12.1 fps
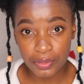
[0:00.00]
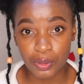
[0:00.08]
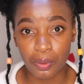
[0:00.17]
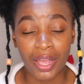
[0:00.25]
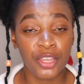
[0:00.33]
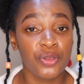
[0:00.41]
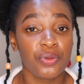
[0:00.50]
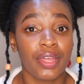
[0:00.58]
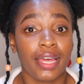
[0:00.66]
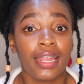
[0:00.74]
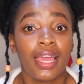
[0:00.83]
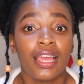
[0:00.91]
So I knew
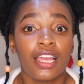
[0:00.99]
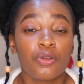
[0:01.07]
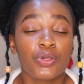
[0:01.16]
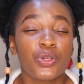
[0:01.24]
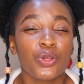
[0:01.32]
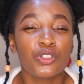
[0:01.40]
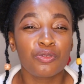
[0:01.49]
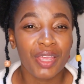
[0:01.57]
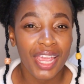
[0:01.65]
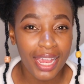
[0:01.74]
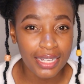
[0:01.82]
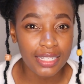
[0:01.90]
that it was going to
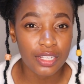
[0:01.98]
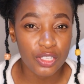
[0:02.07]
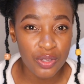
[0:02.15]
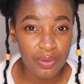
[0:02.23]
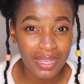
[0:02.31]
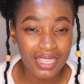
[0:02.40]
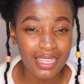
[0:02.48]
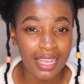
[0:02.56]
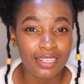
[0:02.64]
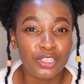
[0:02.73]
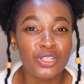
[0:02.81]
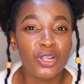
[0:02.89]
be hectic 2 weeks,
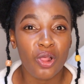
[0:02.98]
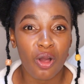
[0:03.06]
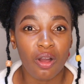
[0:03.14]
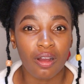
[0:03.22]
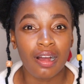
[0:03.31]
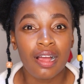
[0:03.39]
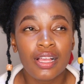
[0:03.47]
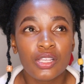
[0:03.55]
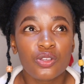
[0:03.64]
and it's long.